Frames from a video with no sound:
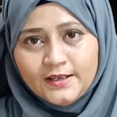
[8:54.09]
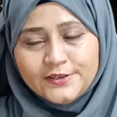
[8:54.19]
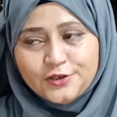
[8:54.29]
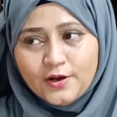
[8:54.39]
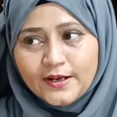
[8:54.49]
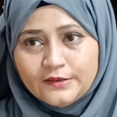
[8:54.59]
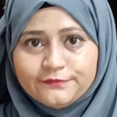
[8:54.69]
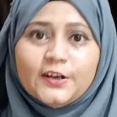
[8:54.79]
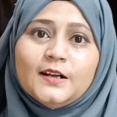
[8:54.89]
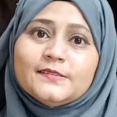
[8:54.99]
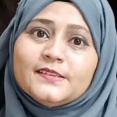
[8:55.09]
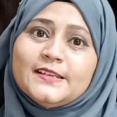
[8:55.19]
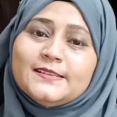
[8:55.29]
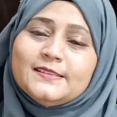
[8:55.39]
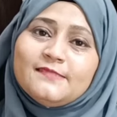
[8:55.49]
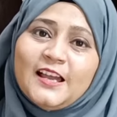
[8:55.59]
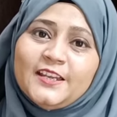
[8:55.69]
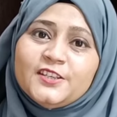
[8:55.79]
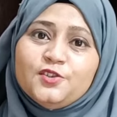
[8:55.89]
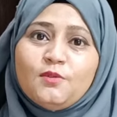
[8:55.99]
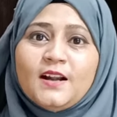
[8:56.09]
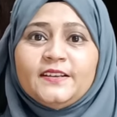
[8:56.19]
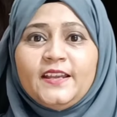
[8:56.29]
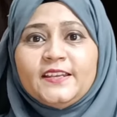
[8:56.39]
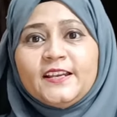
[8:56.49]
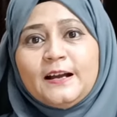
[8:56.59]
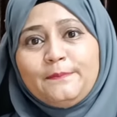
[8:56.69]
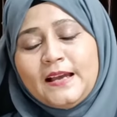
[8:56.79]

your efforts is like you are taking up